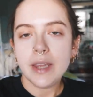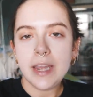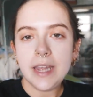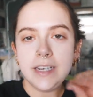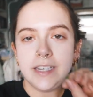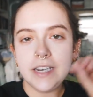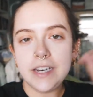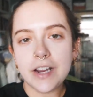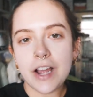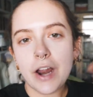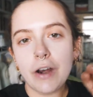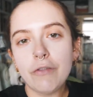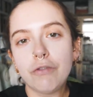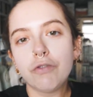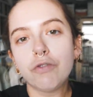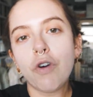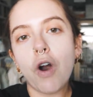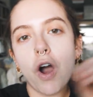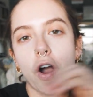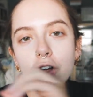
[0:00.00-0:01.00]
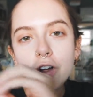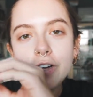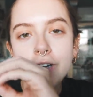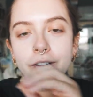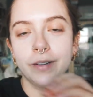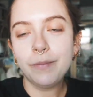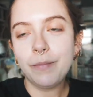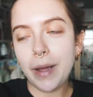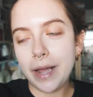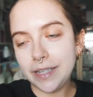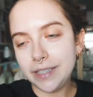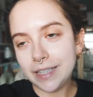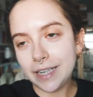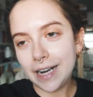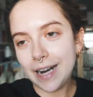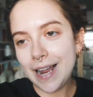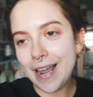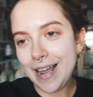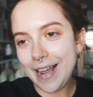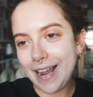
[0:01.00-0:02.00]
It did kind of rock,
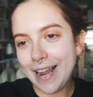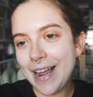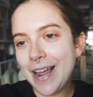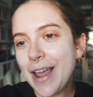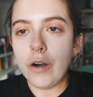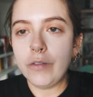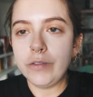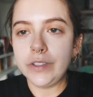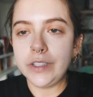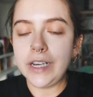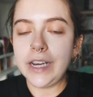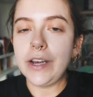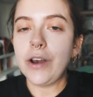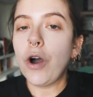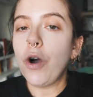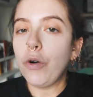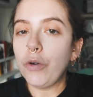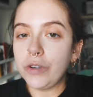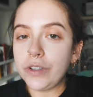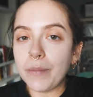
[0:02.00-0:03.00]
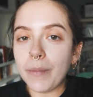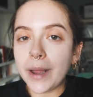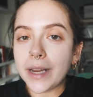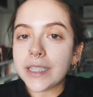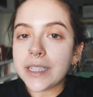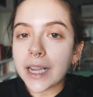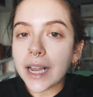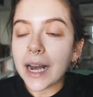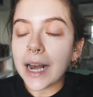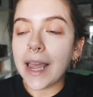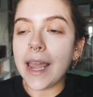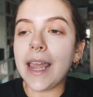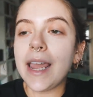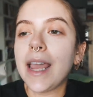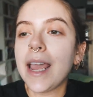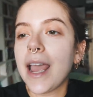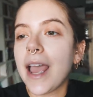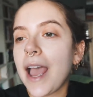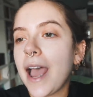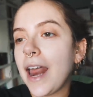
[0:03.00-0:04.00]
basically. Obviously not automatically.
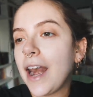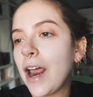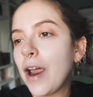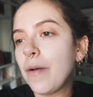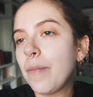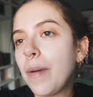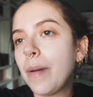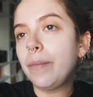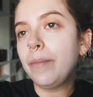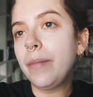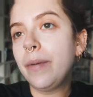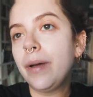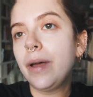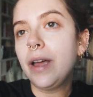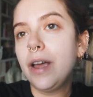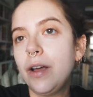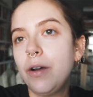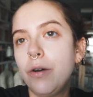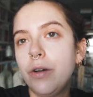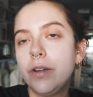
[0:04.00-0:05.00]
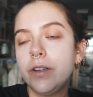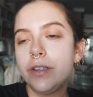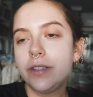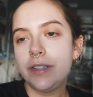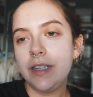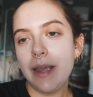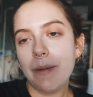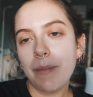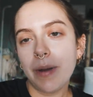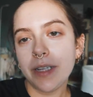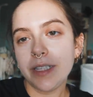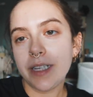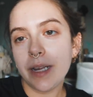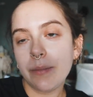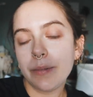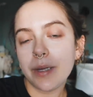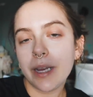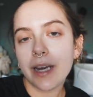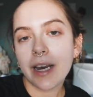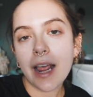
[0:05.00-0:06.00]
And I remember seeing my
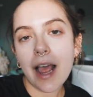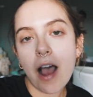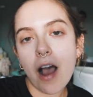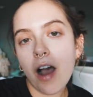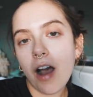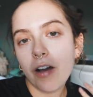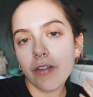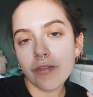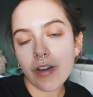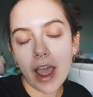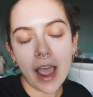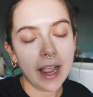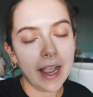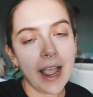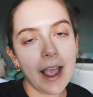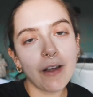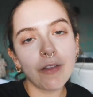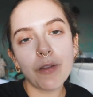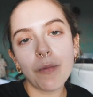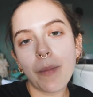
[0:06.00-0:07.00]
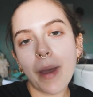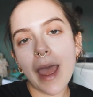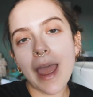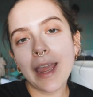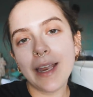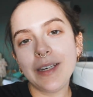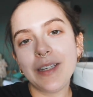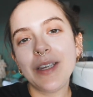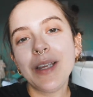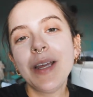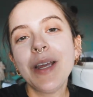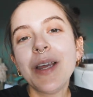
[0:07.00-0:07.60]
stepdad half hang out the bed